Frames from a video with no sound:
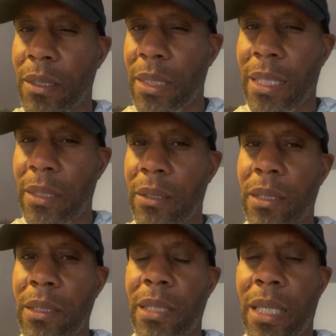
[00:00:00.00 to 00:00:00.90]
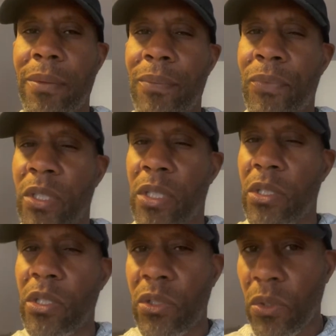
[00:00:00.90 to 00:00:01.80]
kind of understand.
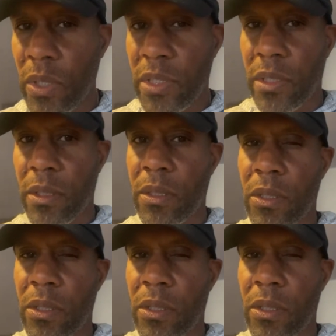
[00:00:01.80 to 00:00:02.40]
She's lost.